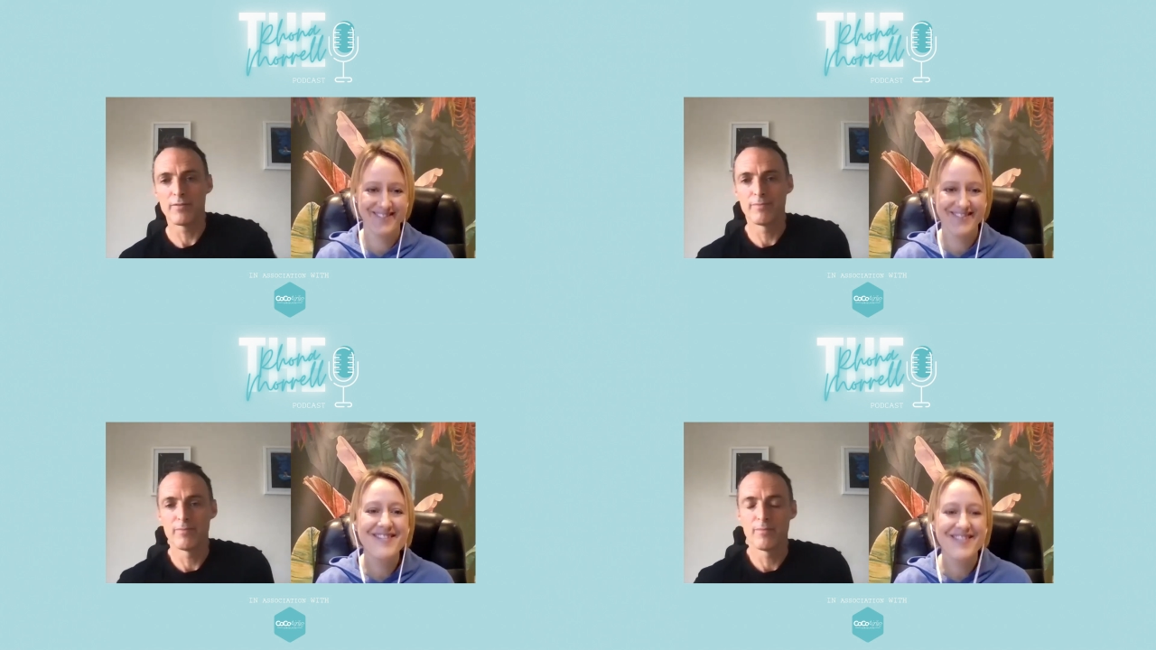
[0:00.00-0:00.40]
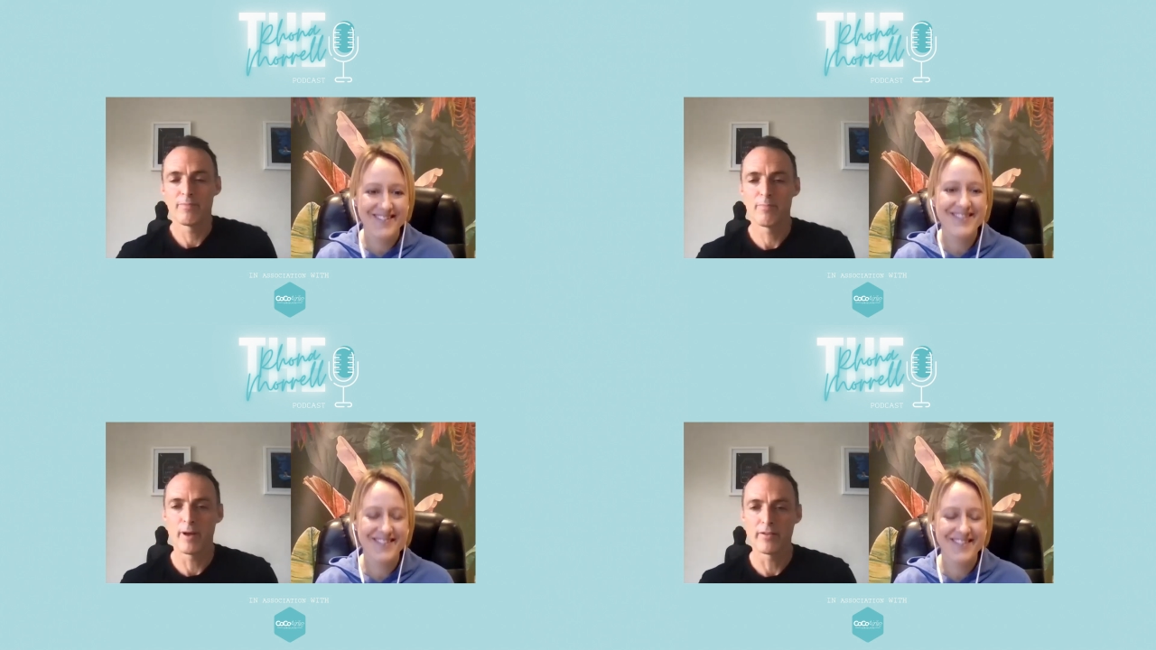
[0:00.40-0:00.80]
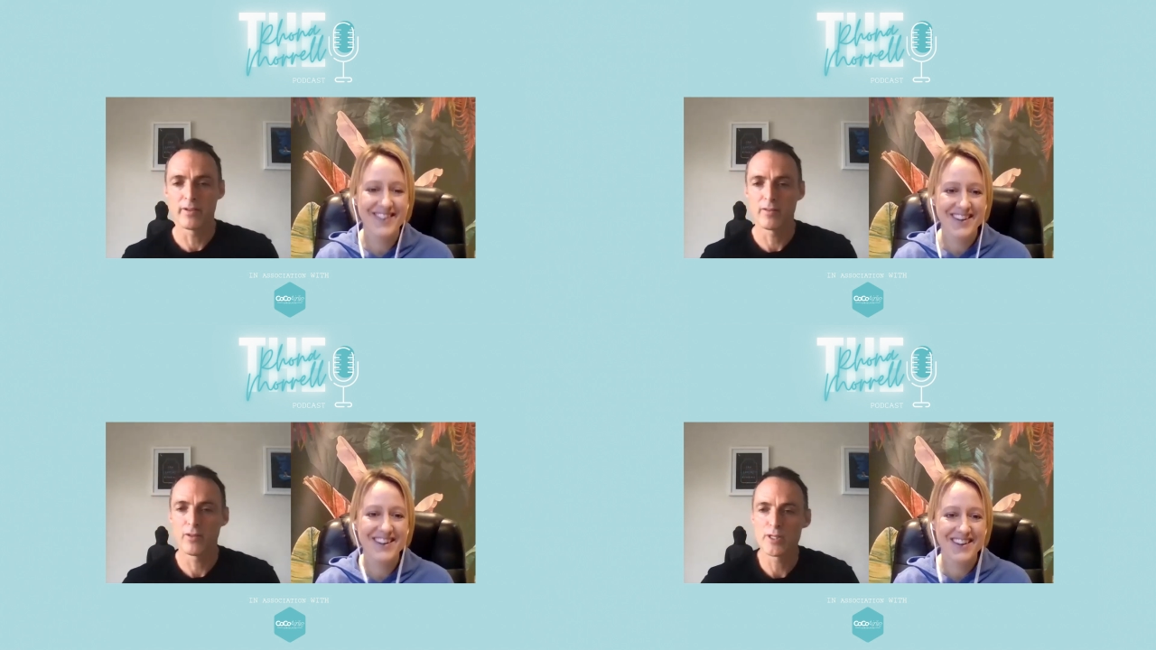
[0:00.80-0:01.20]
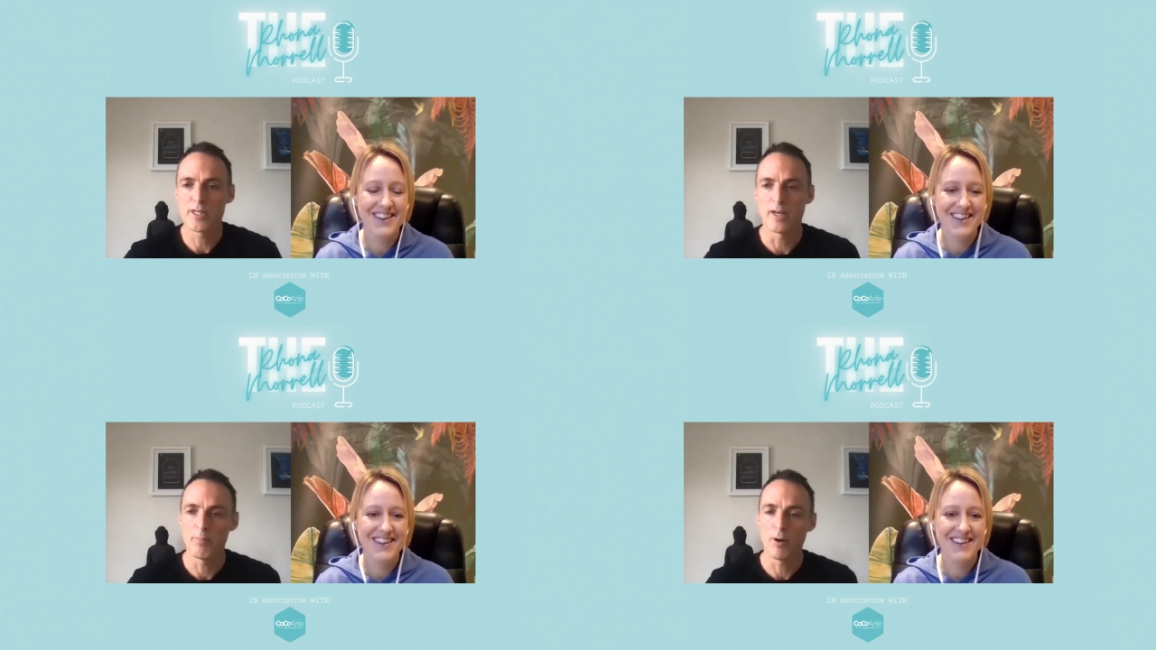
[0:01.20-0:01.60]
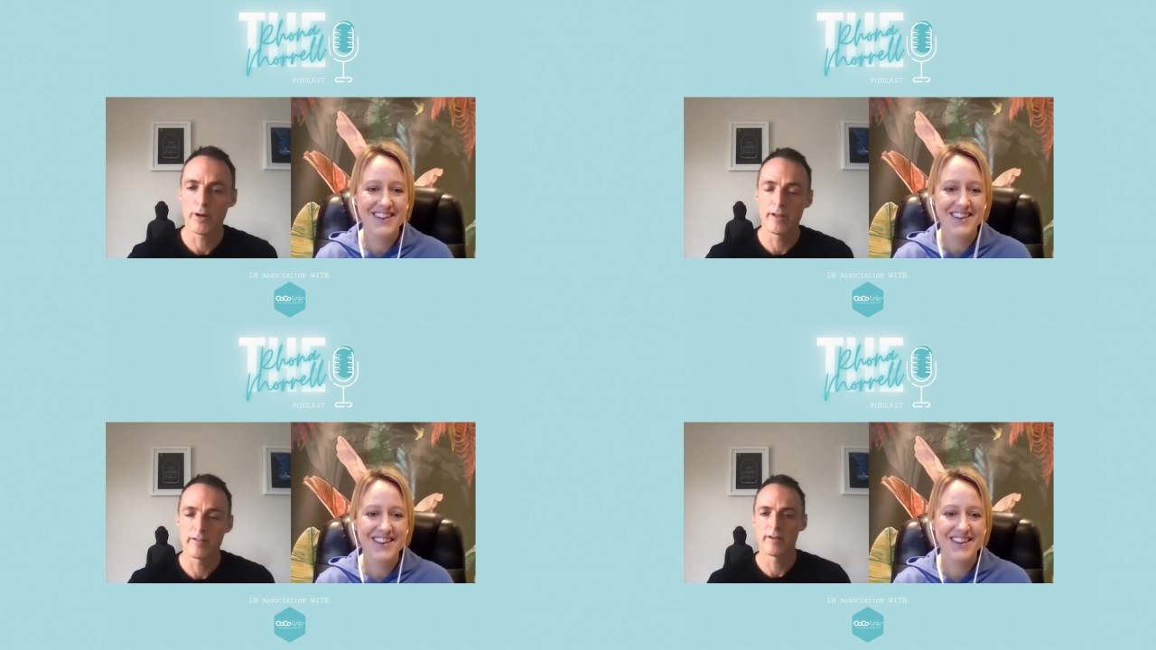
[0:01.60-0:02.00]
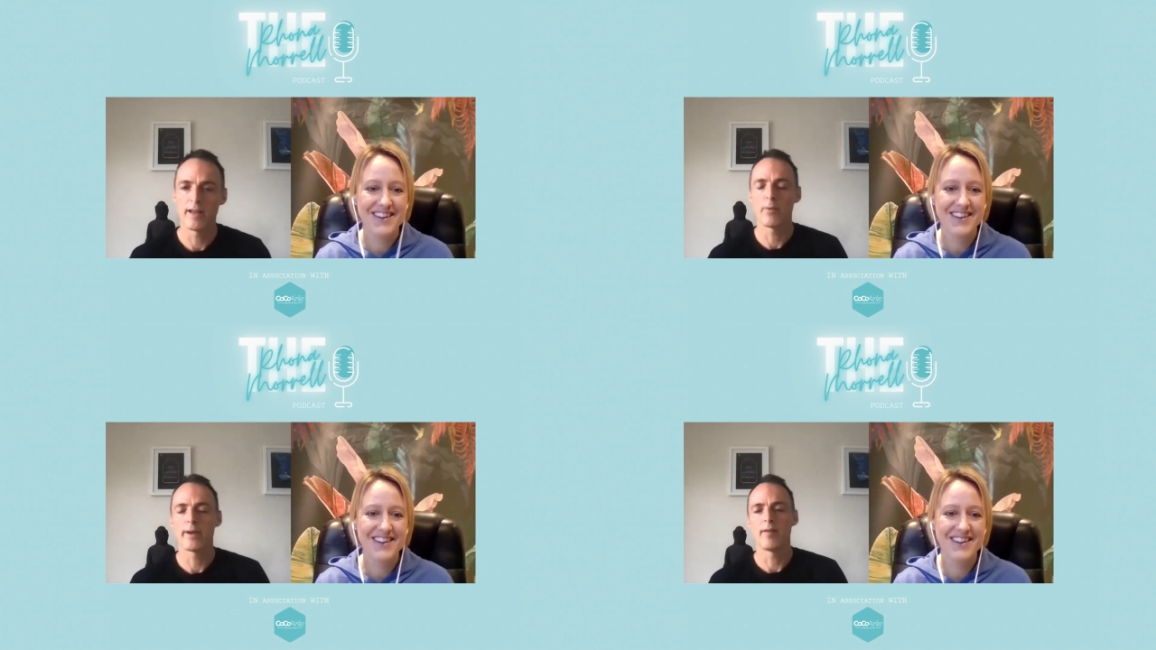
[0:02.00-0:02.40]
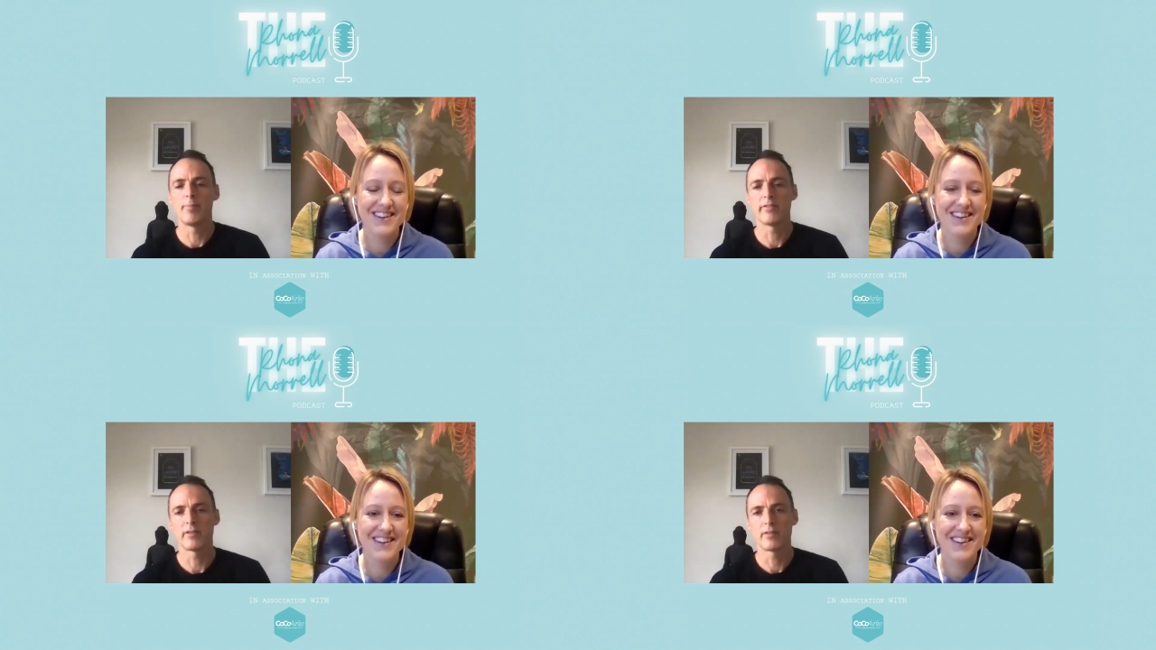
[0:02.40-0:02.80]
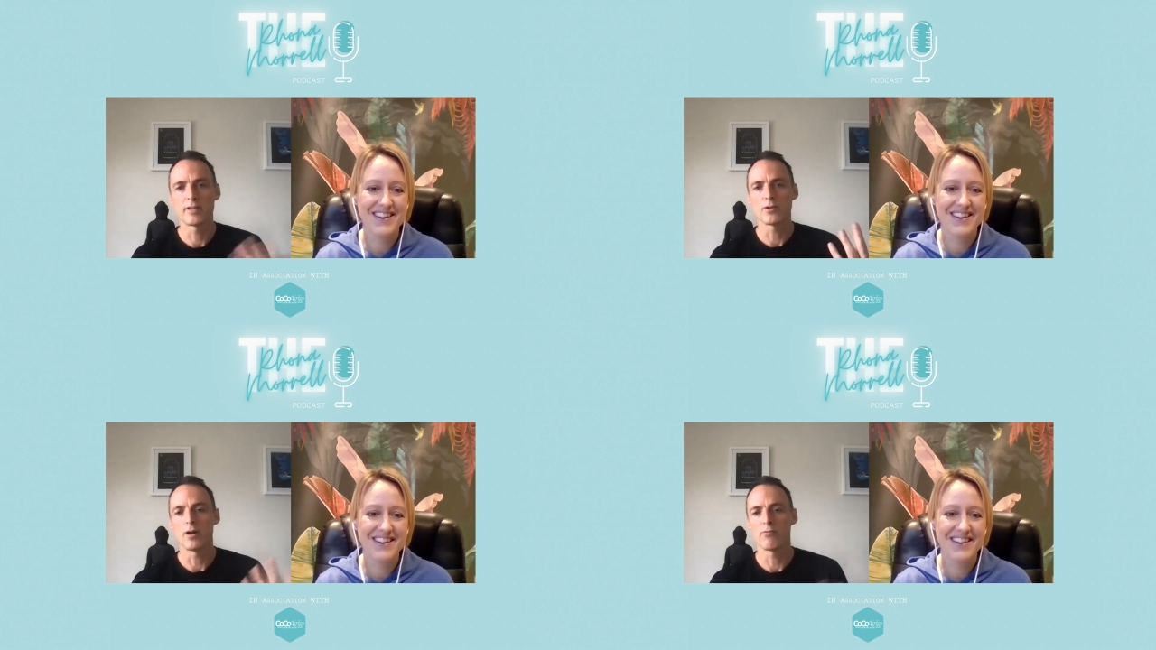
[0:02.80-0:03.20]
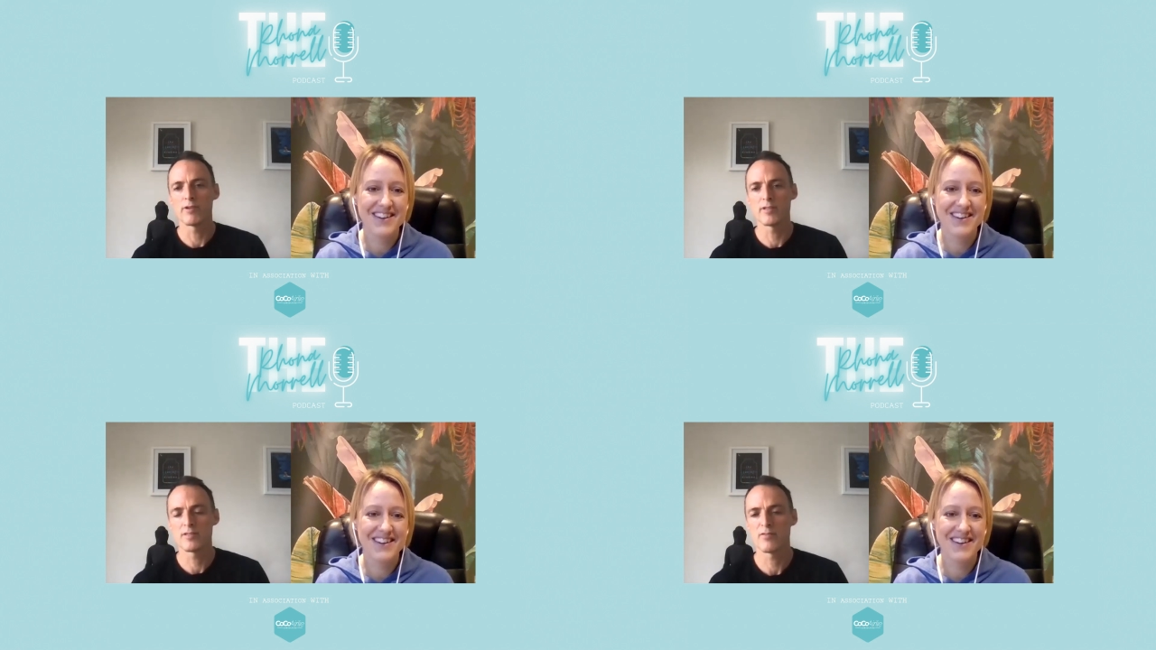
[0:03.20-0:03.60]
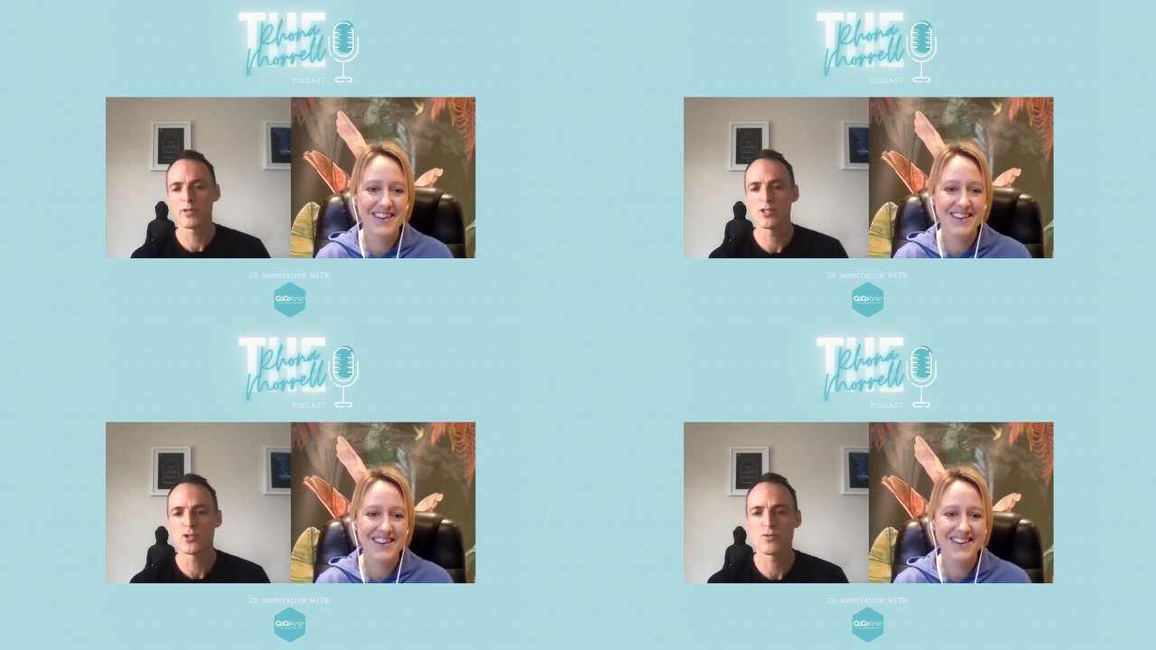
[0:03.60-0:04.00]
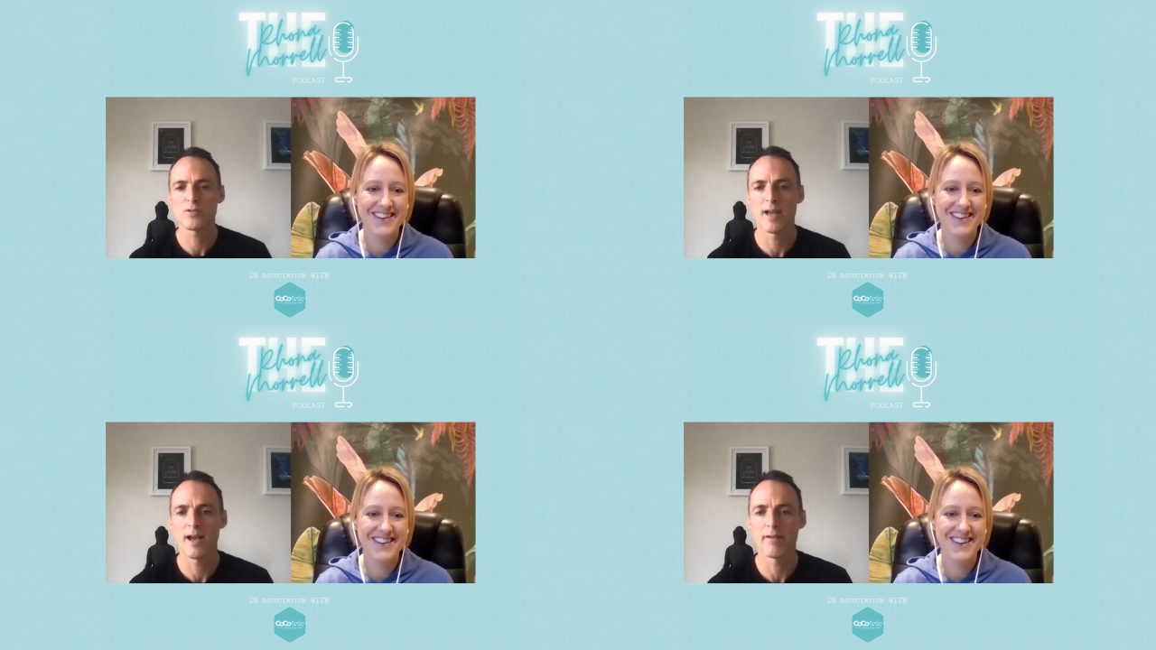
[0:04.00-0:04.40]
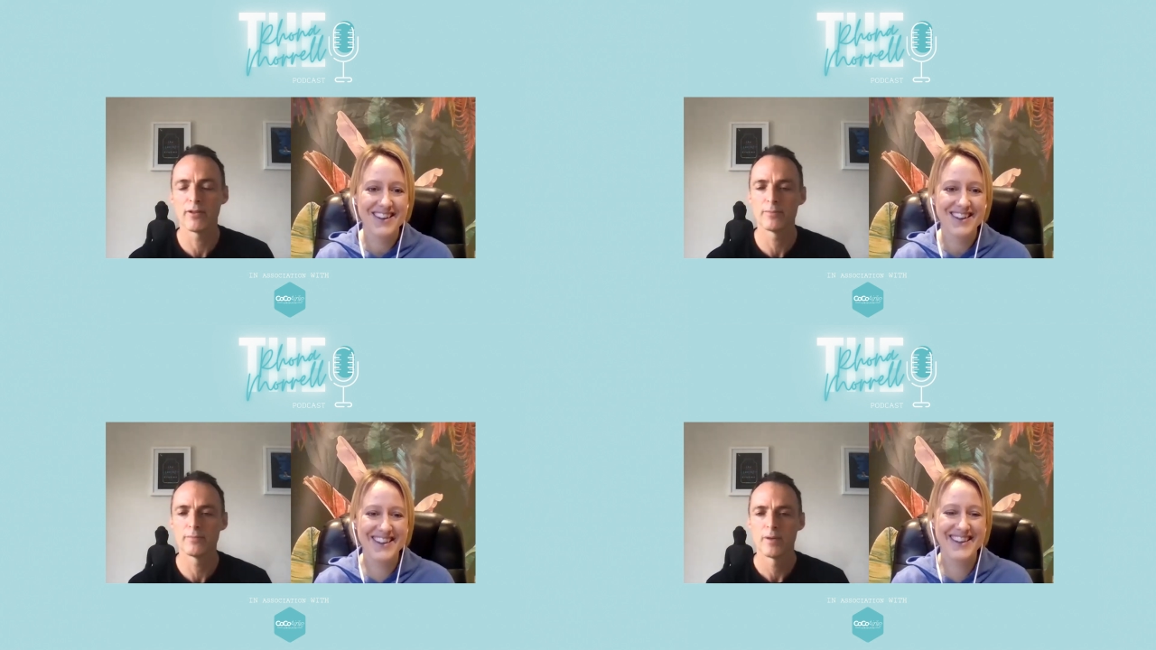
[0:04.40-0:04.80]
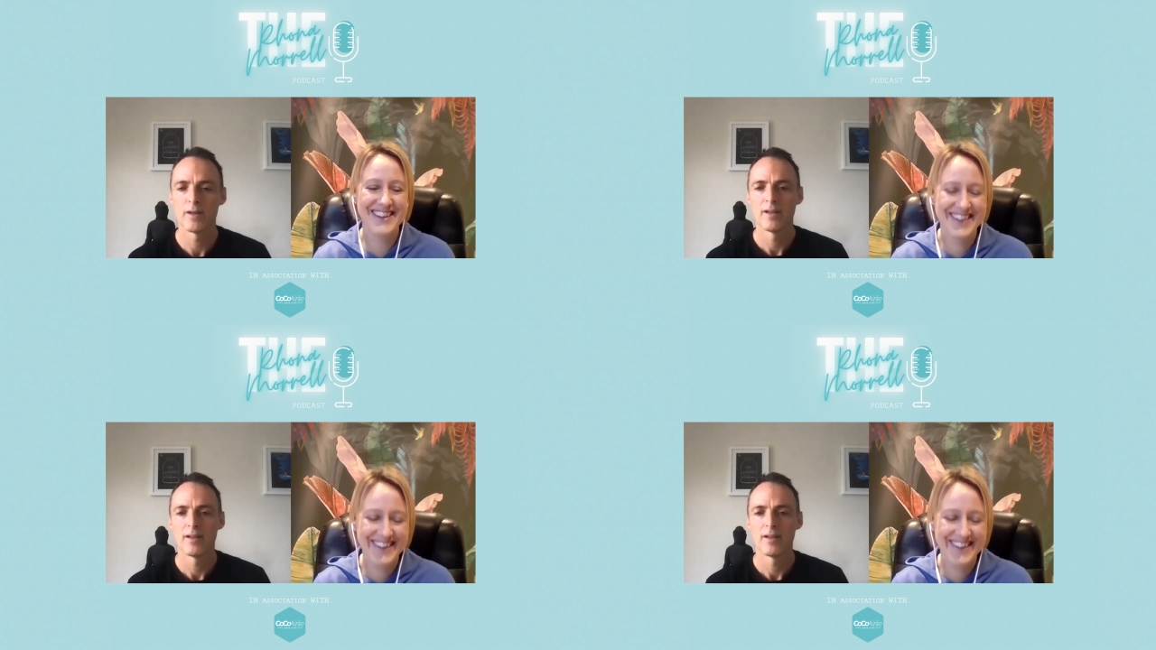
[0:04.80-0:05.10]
Speaker 1: You know, buzzing things in our pockets, and now we have buzzing things on our wrists if we choose to have them